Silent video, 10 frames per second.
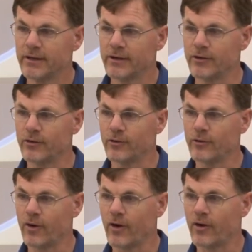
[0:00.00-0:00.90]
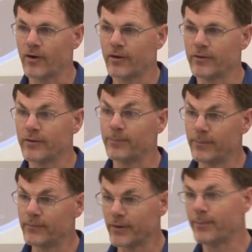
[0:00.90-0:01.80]
who are the,
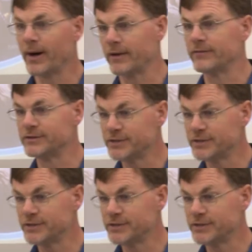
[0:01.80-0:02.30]
the butt of the